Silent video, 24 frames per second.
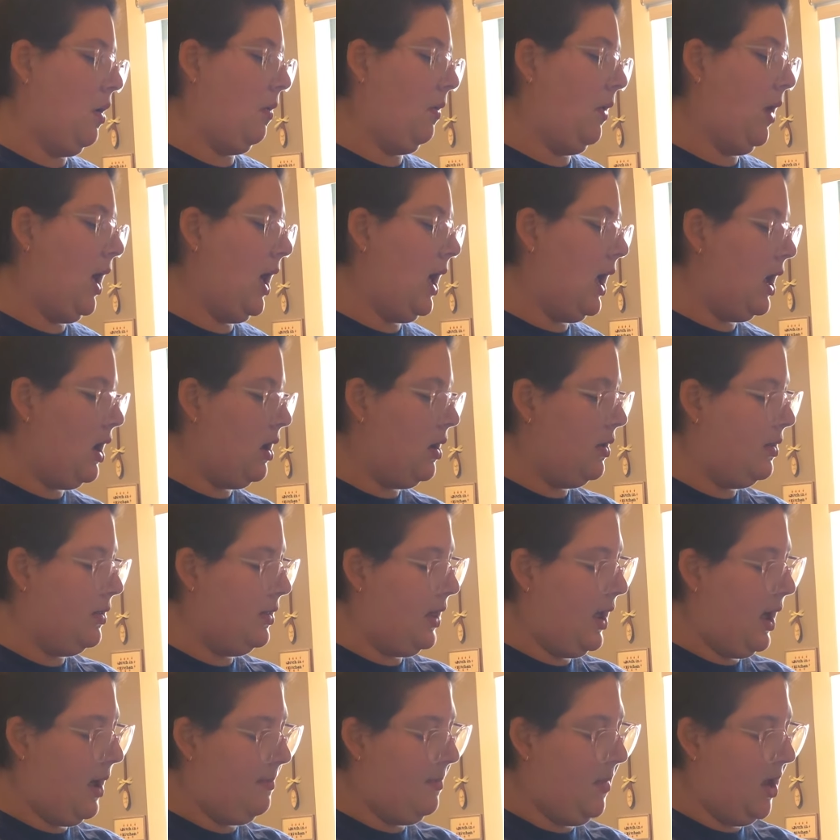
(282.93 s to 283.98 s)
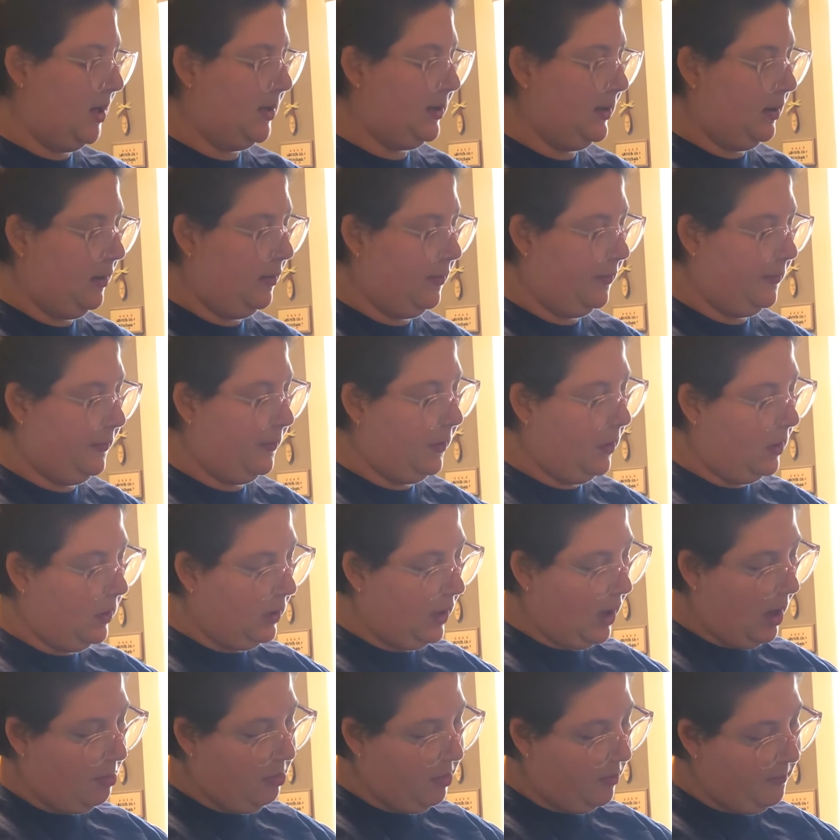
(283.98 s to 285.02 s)
Okay, that makes it a full
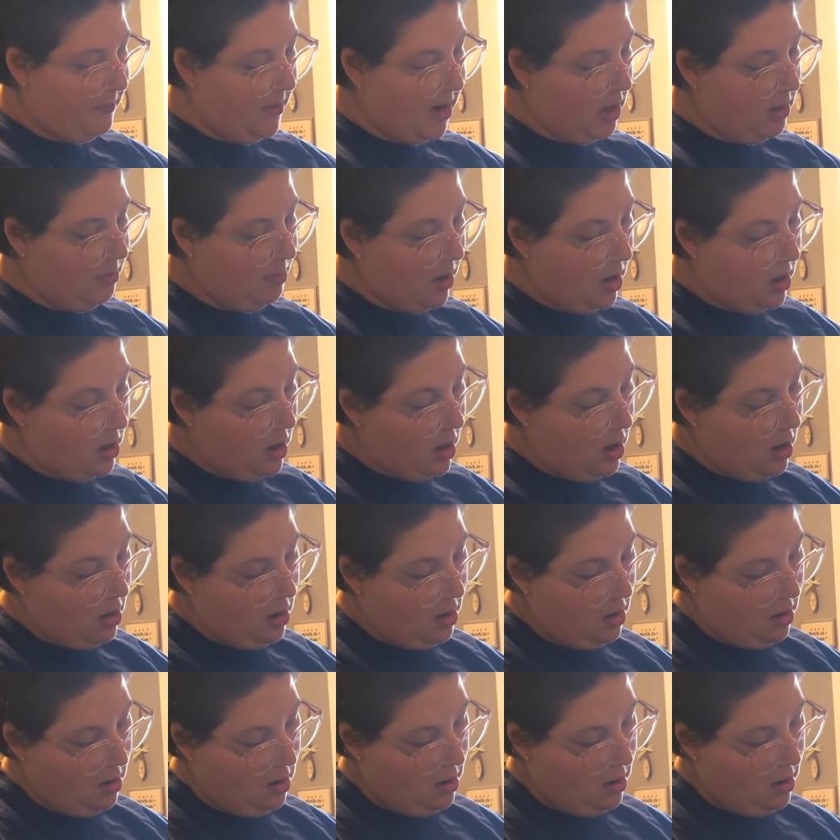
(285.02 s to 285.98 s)
cup of peanut butter.